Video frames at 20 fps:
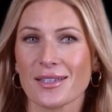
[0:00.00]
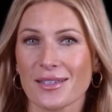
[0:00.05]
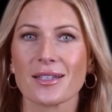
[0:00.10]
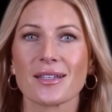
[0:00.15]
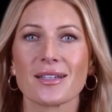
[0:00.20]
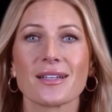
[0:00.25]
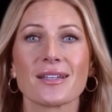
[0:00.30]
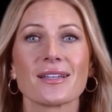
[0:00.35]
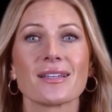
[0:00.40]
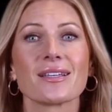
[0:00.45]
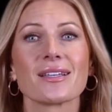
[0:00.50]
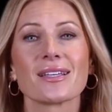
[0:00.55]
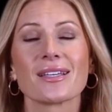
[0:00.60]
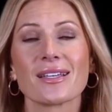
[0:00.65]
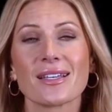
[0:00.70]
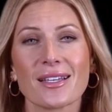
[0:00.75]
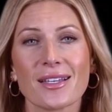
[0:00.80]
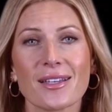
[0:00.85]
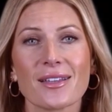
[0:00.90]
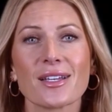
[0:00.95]
After
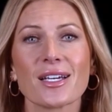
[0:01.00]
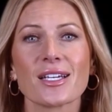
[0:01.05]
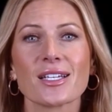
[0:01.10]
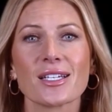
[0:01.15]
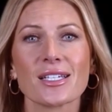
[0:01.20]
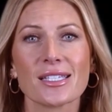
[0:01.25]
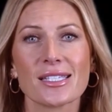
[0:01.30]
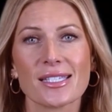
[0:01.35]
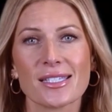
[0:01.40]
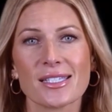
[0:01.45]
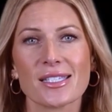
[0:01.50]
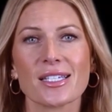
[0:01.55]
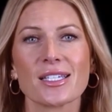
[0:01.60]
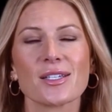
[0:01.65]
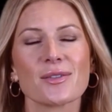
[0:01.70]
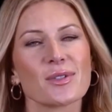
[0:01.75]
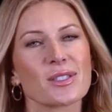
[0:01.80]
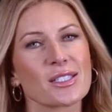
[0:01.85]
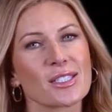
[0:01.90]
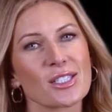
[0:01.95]
3 weeks of
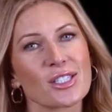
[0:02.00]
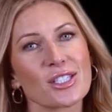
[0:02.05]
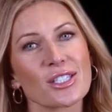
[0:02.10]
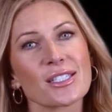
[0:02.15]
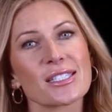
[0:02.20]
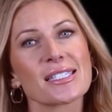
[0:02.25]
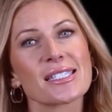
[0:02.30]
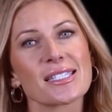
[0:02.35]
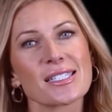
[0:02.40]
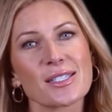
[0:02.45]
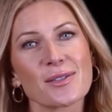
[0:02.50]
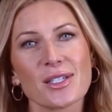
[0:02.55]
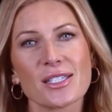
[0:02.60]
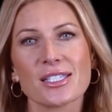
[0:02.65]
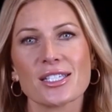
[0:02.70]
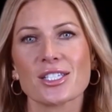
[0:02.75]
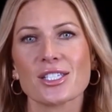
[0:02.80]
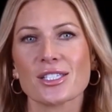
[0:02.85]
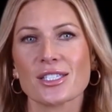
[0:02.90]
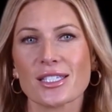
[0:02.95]
systematic practice,
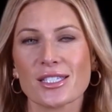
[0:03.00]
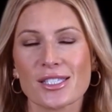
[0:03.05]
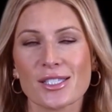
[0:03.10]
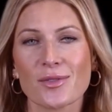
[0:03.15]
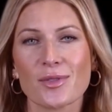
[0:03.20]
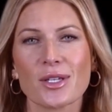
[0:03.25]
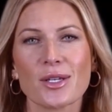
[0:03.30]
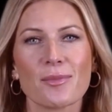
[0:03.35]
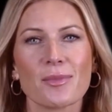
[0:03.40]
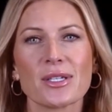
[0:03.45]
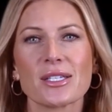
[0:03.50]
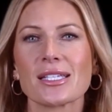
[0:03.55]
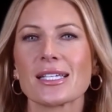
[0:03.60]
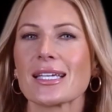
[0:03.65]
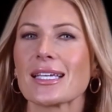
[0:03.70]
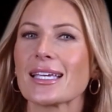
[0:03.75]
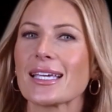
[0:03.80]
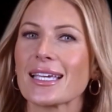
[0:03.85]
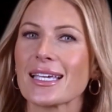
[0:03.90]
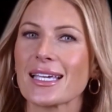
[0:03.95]
there was reduced
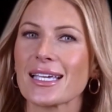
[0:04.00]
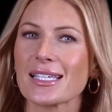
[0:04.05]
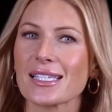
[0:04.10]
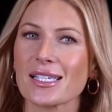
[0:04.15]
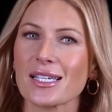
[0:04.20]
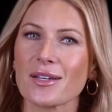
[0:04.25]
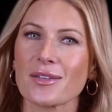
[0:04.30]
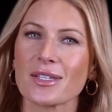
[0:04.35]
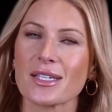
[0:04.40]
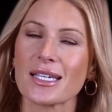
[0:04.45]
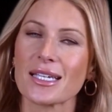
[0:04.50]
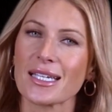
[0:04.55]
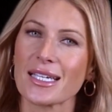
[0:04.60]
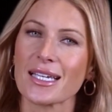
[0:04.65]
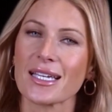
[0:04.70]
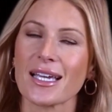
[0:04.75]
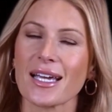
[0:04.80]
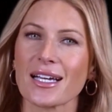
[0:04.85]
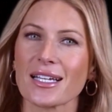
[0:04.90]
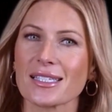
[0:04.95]
conflict at work
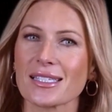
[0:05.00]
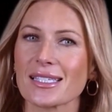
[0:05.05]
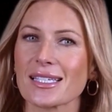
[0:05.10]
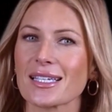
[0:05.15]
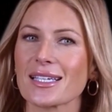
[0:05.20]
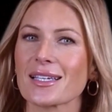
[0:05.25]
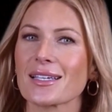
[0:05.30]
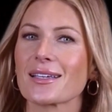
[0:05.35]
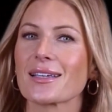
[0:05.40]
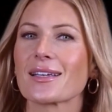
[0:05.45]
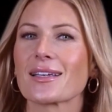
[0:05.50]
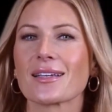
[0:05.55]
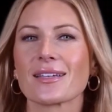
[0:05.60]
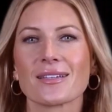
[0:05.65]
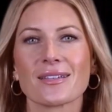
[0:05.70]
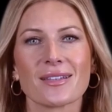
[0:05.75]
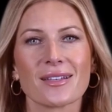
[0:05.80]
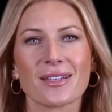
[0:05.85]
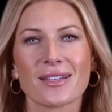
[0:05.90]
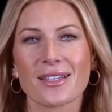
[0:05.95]
and improved
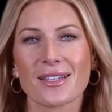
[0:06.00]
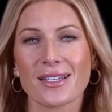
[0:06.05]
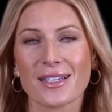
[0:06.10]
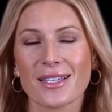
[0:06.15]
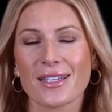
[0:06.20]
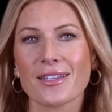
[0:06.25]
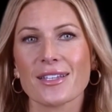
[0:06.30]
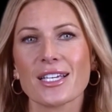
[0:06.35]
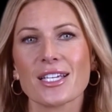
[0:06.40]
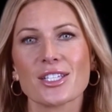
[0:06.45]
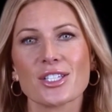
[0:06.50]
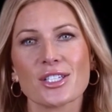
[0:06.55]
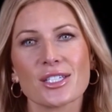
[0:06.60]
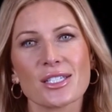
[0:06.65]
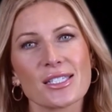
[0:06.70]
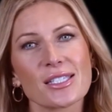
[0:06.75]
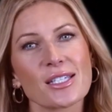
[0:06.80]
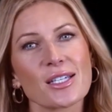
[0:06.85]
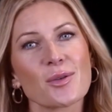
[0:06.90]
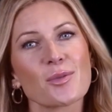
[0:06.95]
interpersonal climate.
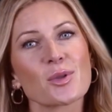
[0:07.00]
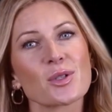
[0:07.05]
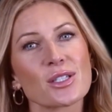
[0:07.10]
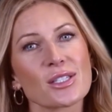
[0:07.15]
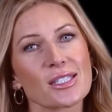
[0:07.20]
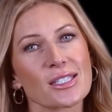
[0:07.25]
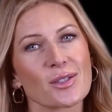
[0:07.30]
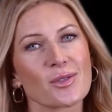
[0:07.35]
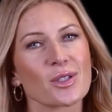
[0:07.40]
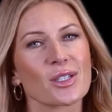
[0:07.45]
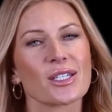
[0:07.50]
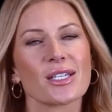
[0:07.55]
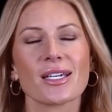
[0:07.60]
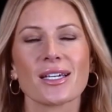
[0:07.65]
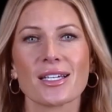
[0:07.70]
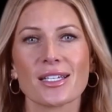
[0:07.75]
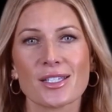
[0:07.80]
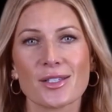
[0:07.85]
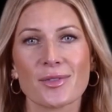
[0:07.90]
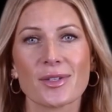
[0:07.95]

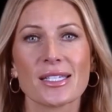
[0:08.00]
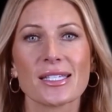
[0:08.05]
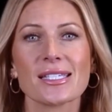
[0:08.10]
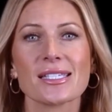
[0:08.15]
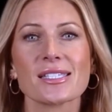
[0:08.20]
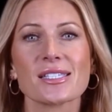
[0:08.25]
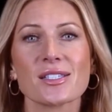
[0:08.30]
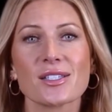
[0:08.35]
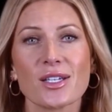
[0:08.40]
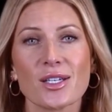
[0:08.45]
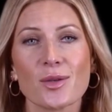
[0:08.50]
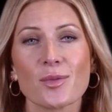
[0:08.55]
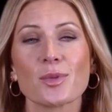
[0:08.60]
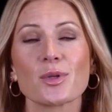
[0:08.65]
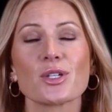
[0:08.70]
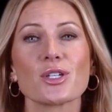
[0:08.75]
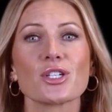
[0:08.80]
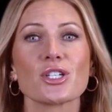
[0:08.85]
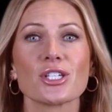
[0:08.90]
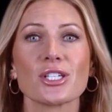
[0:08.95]
Conclusion. The
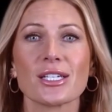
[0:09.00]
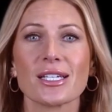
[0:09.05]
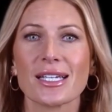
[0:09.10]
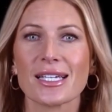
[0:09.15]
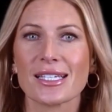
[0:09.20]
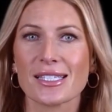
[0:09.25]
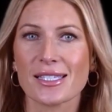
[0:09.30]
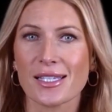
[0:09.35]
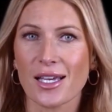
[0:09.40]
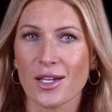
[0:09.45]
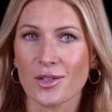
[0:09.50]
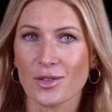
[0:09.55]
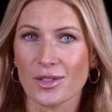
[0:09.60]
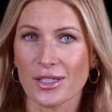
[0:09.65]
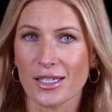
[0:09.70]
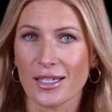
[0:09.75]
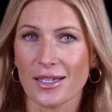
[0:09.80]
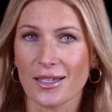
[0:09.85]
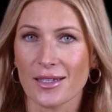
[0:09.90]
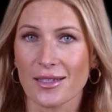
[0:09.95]
self-observation
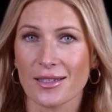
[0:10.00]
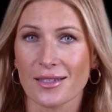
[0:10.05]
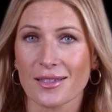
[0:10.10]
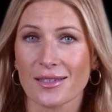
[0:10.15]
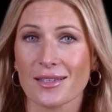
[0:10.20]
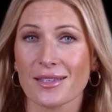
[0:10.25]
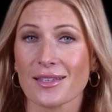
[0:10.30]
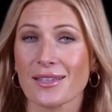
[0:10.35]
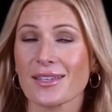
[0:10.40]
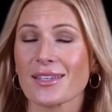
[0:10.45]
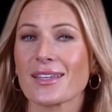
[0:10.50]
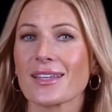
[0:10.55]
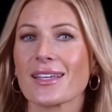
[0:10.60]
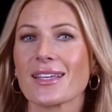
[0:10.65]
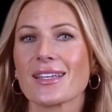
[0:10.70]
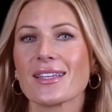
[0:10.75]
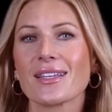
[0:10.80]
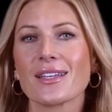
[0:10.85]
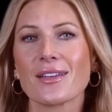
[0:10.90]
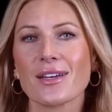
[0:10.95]
and cognitive
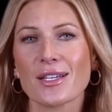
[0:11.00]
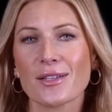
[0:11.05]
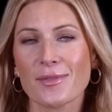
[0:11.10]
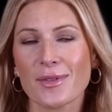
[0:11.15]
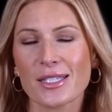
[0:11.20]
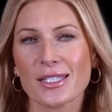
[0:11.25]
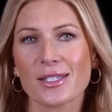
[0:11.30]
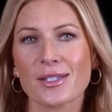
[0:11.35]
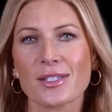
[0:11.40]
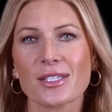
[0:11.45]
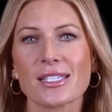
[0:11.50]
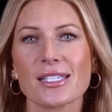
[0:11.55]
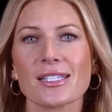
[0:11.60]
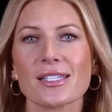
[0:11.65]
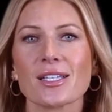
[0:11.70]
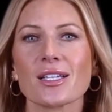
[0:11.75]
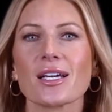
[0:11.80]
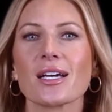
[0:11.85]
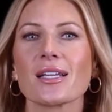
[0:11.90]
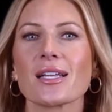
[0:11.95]
correction protocol
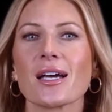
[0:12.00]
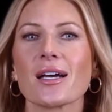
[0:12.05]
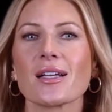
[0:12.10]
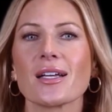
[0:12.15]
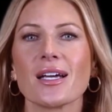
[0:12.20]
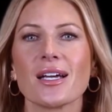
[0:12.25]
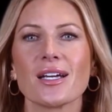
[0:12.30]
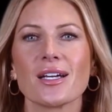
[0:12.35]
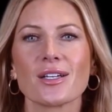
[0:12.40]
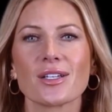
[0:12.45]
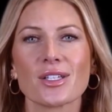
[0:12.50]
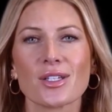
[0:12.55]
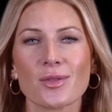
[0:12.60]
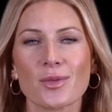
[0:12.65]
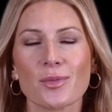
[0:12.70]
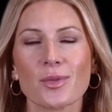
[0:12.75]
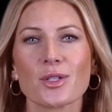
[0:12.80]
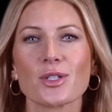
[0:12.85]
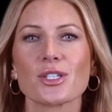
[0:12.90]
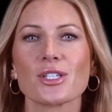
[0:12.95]
is an accessible
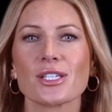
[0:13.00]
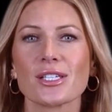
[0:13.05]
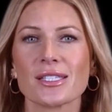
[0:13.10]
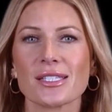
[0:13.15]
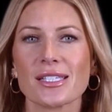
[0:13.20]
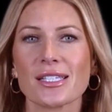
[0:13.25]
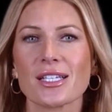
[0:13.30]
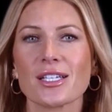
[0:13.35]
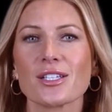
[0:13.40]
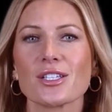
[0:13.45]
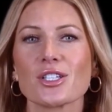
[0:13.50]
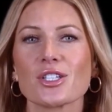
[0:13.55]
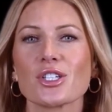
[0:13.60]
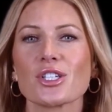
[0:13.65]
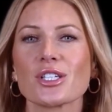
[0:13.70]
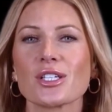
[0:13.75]
and free tool.